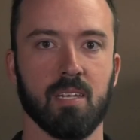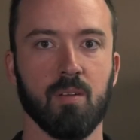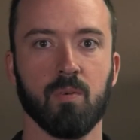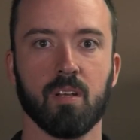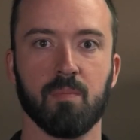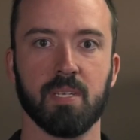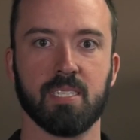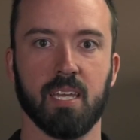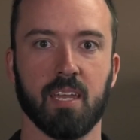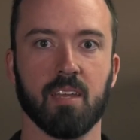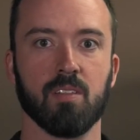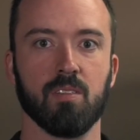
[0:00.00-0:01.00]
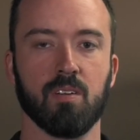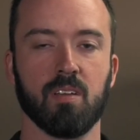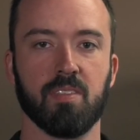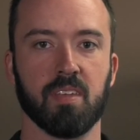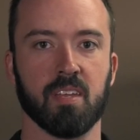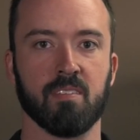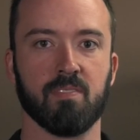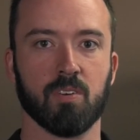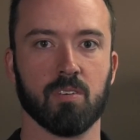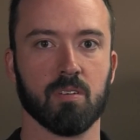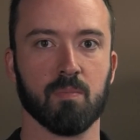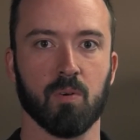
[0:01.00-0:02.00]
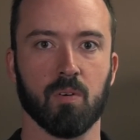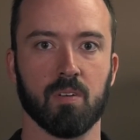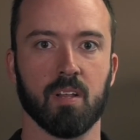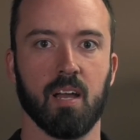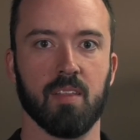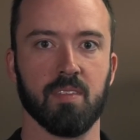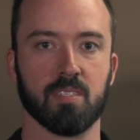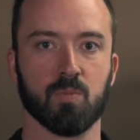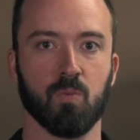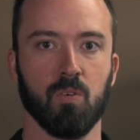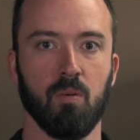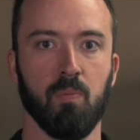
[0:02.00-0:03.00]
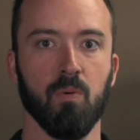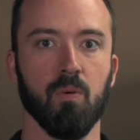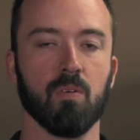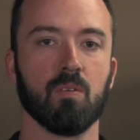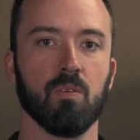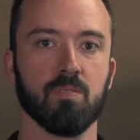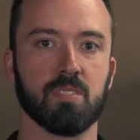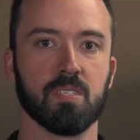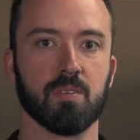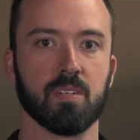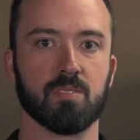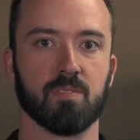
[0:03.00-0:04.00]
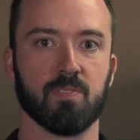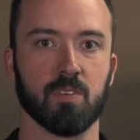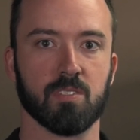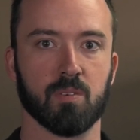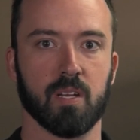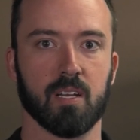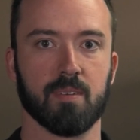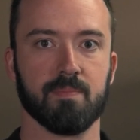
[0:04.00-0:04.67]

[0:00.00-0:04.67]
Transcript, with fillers: Today we're going to be taking a look at the inverter board on this Whirlpool Gold Series refrigerator.